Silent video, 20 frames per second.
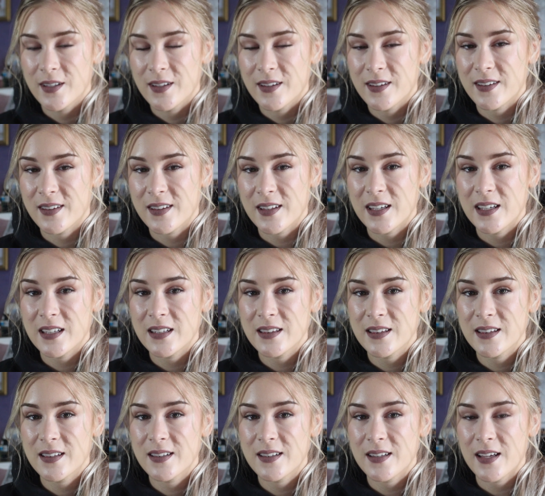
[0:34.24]

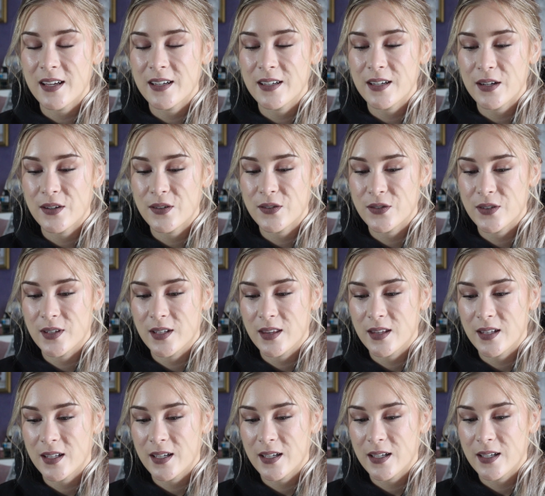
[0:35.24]
scenes and
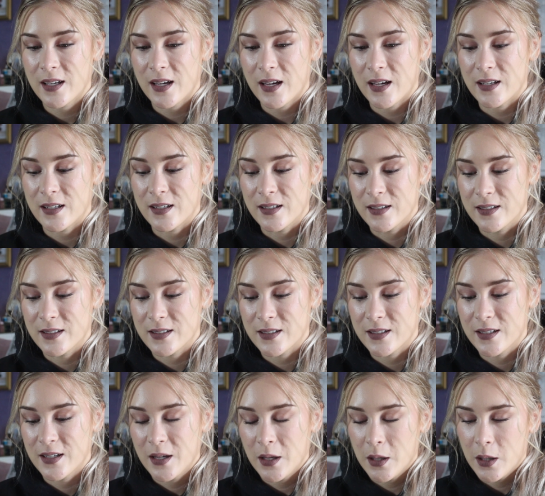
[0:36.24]
everything, and
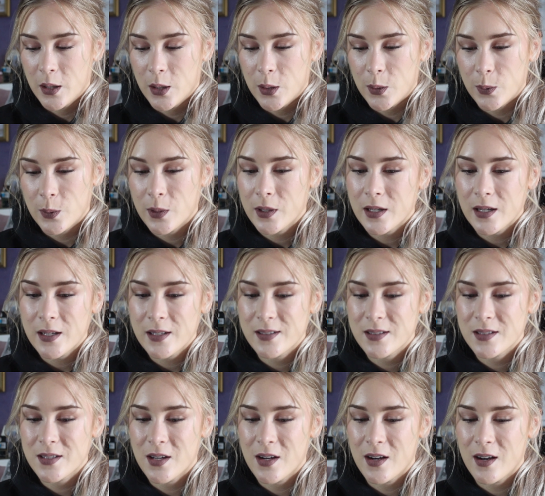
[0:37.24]
what I
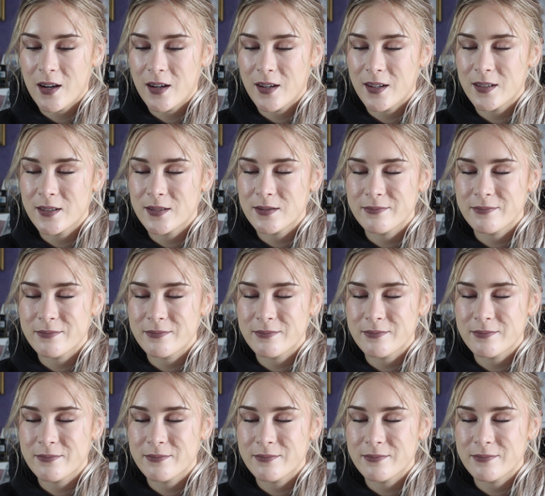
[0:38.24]
saw,